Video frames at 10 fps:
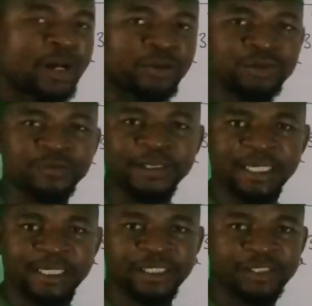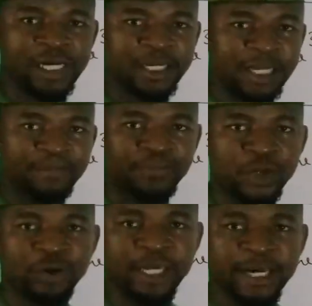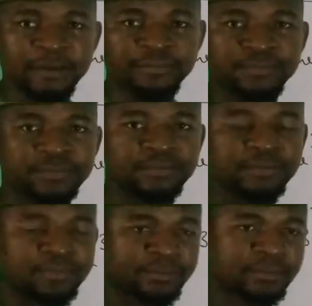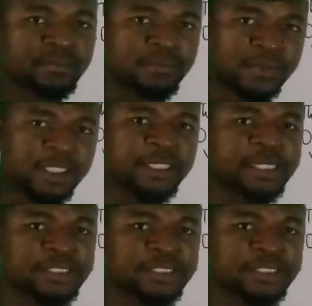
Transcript: are going to be taking, inshallah. Okay? Yes,